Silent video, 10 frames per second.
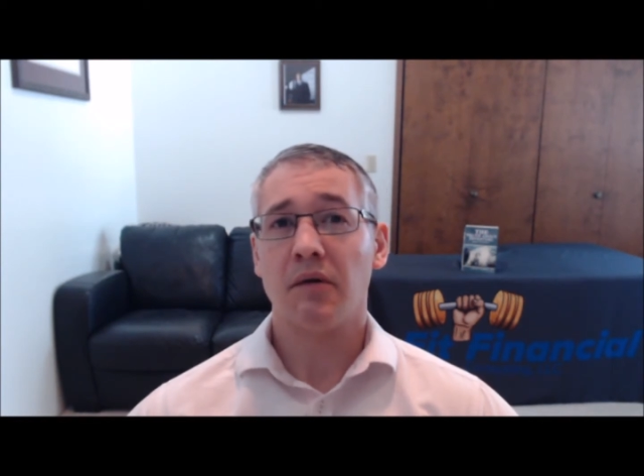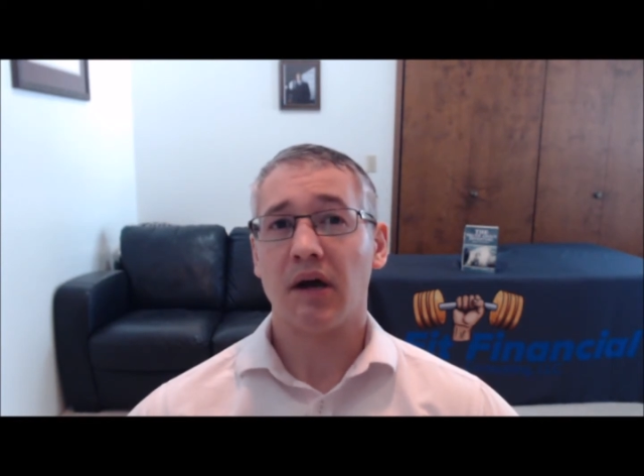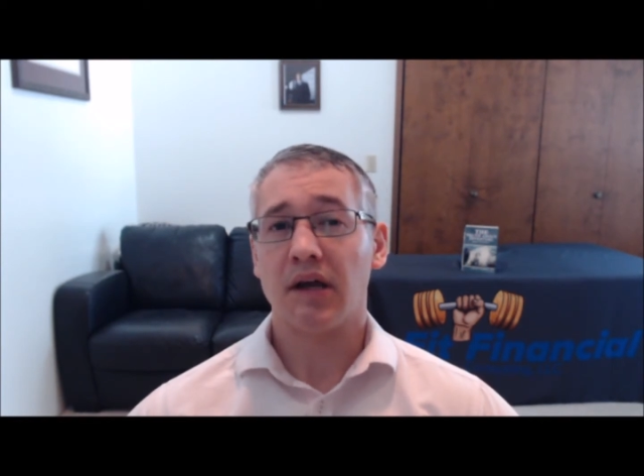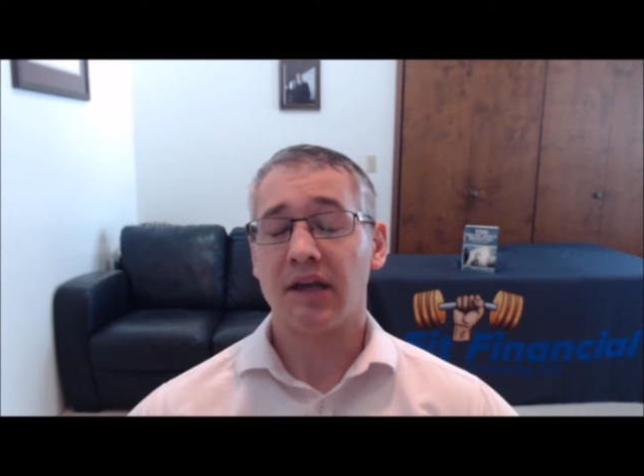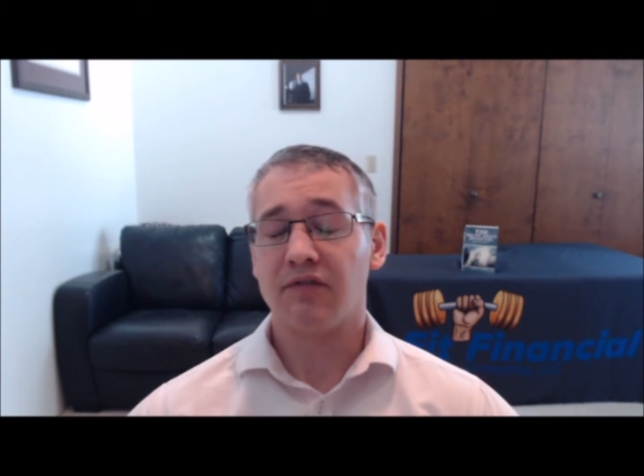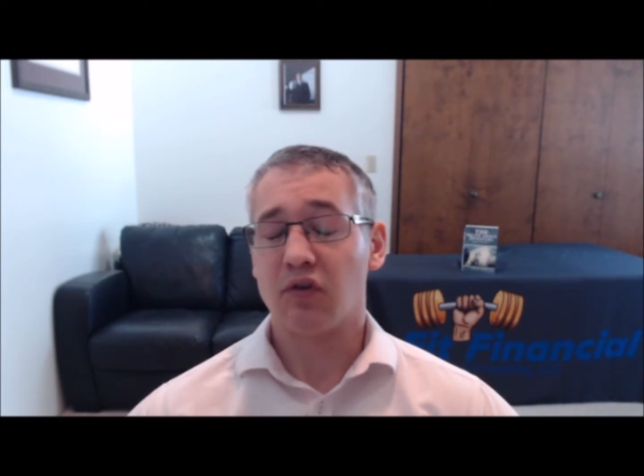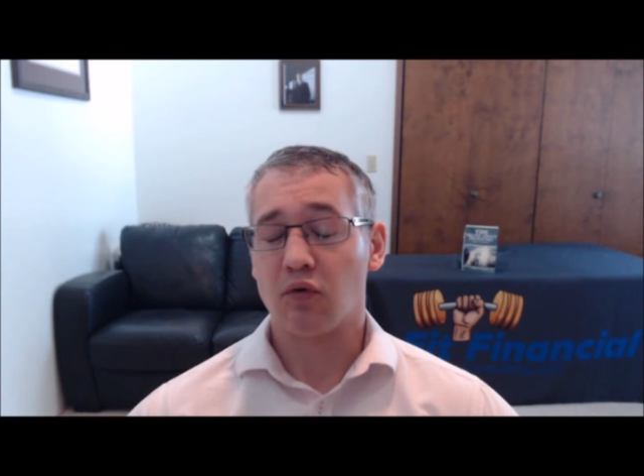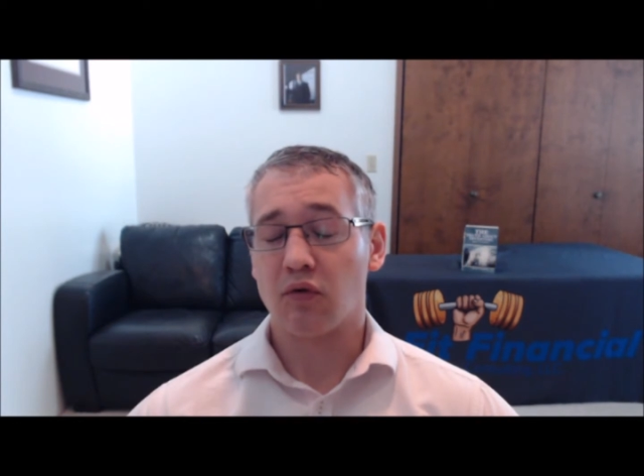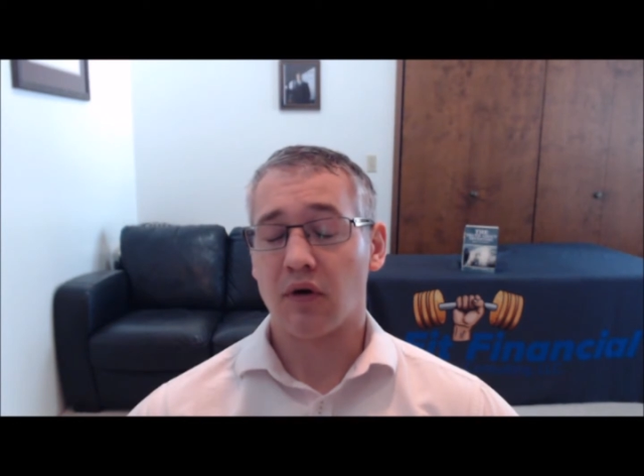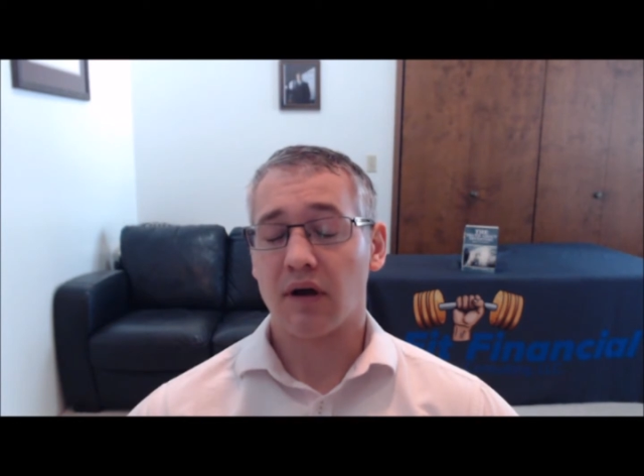if
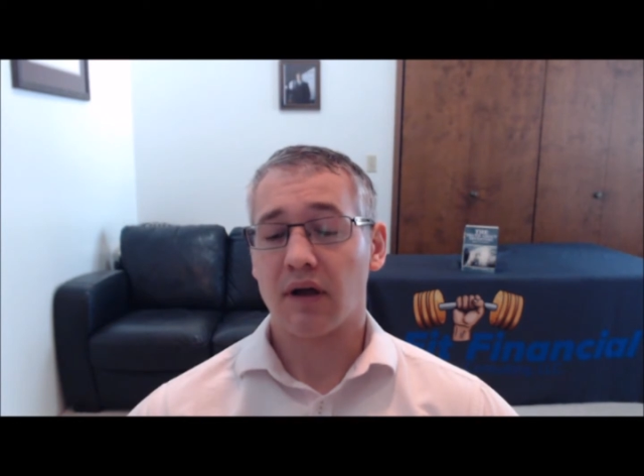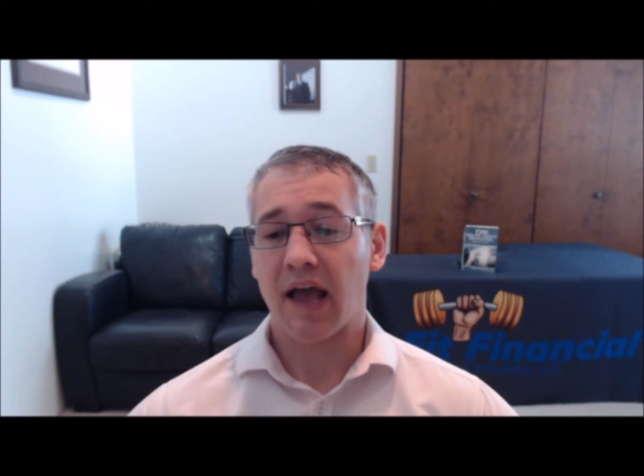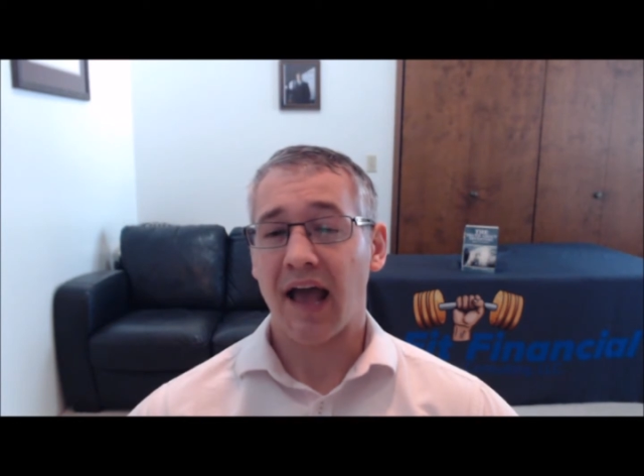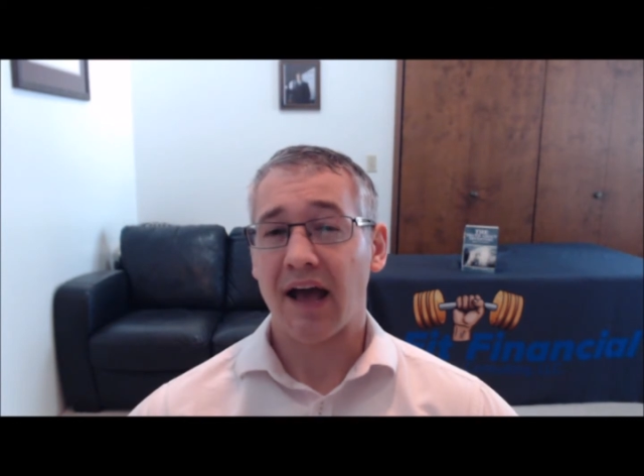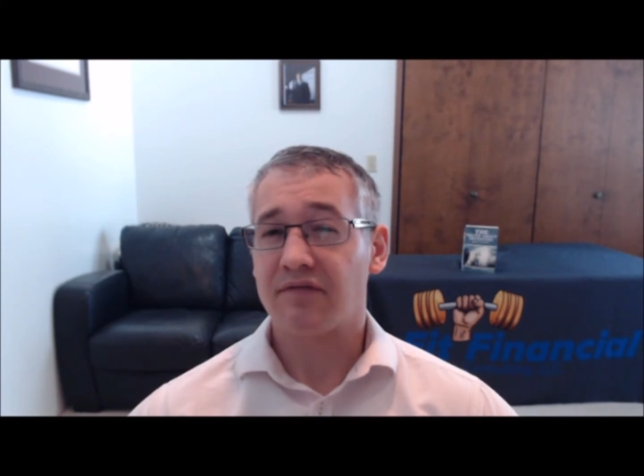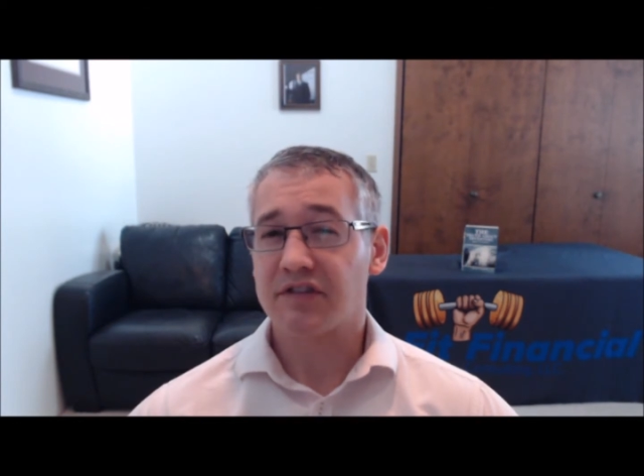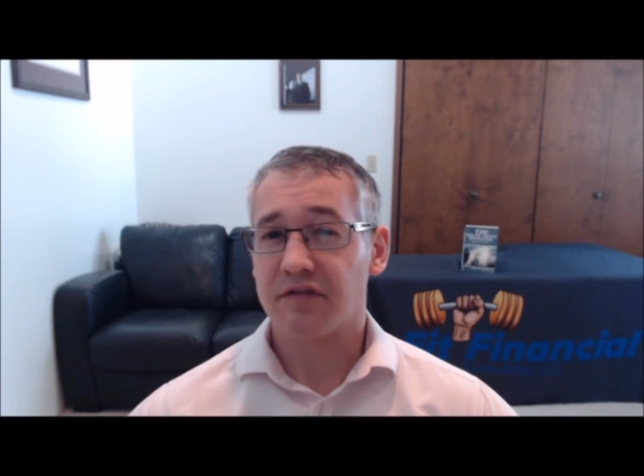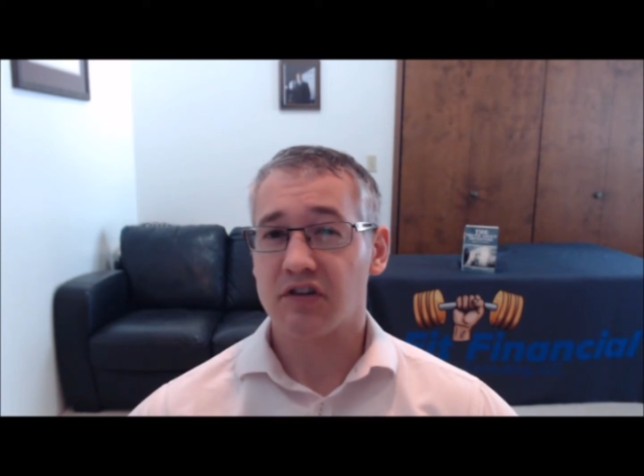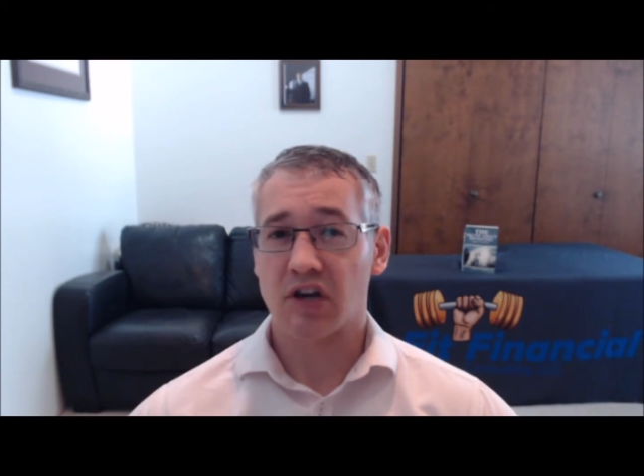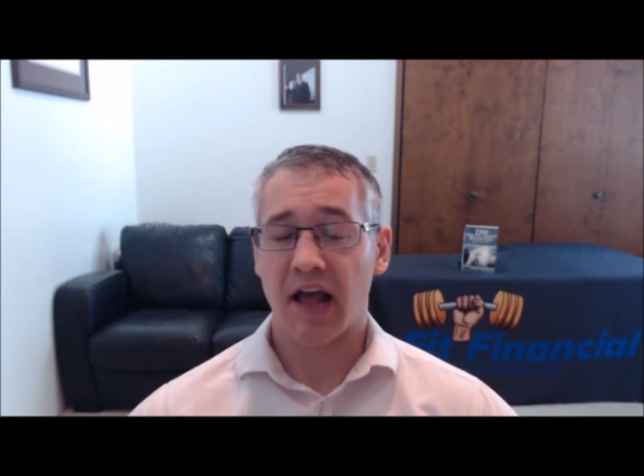you have
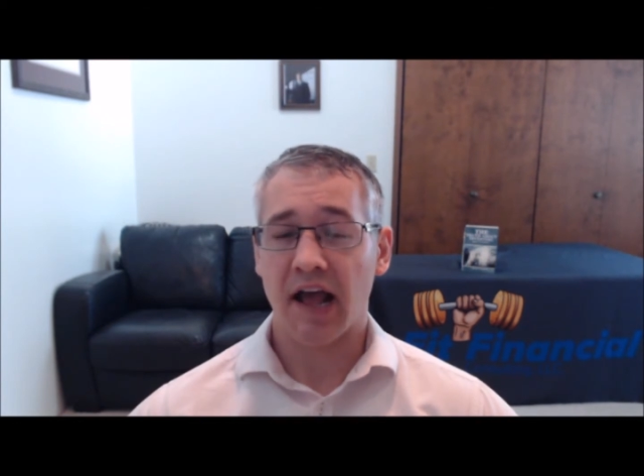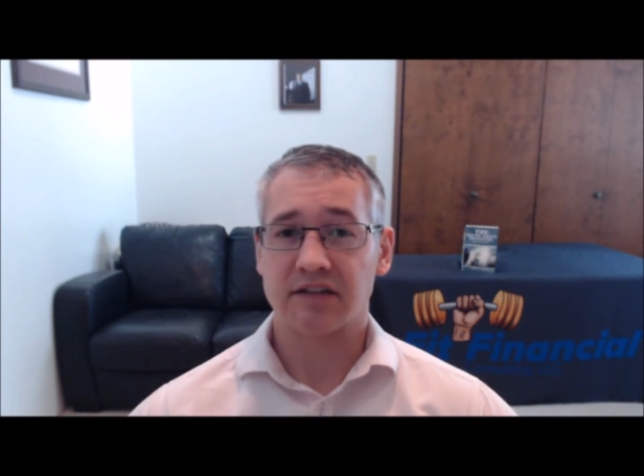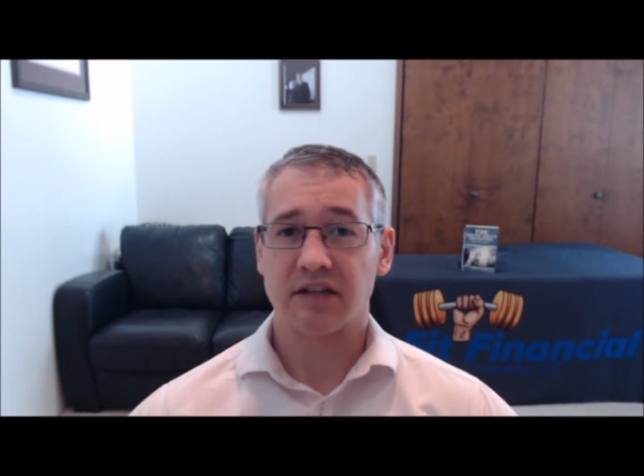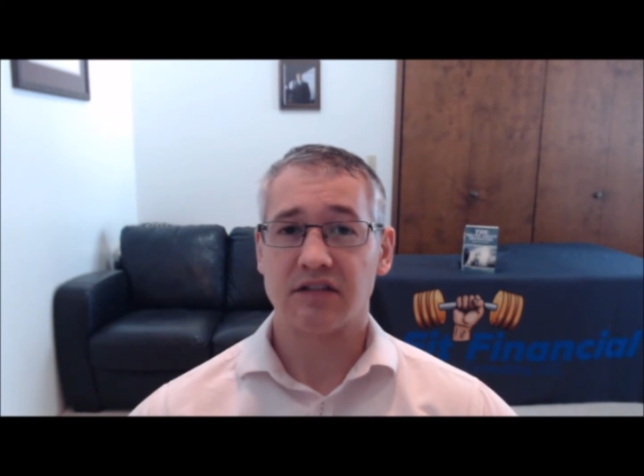sufficient assets